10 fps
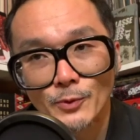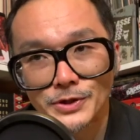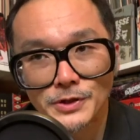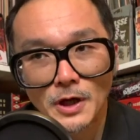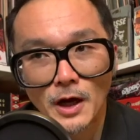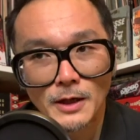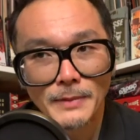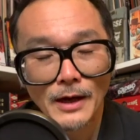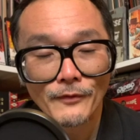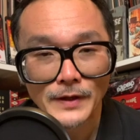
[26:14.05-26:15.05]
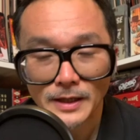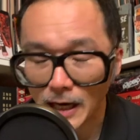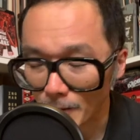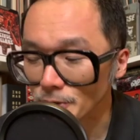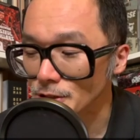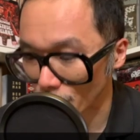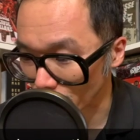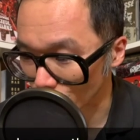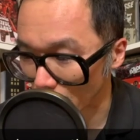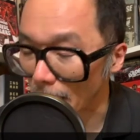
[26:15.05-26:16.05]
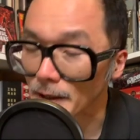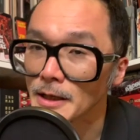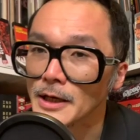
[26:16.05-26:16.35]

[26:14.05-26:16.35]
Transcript: we should talk about the commentary track,